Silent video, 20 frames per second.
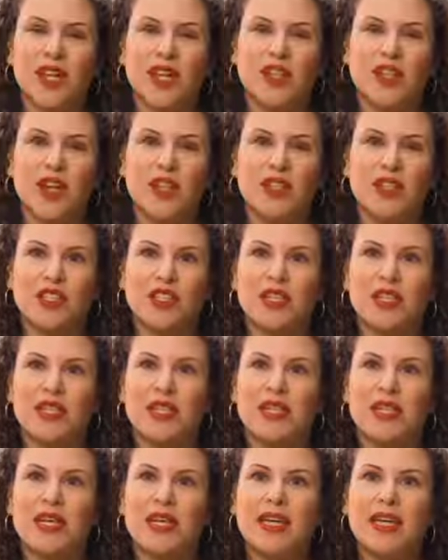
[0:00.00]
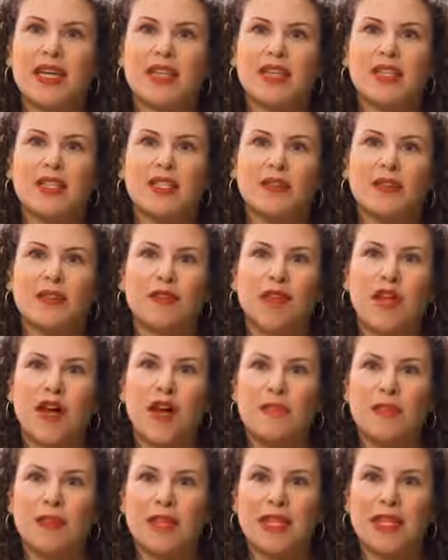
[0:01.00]
technologies, different
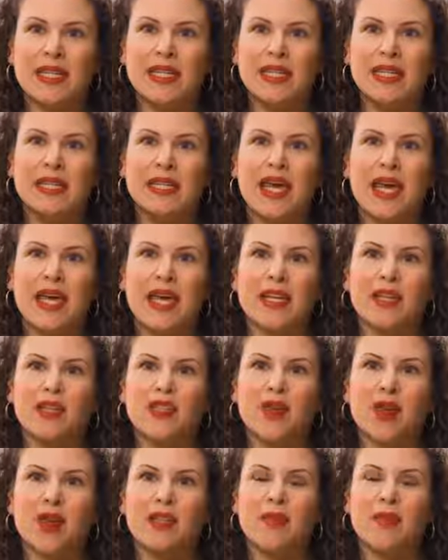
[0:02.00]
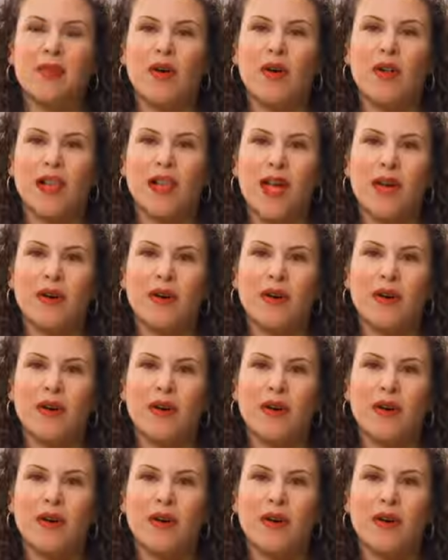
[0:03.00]
companies, and tried them all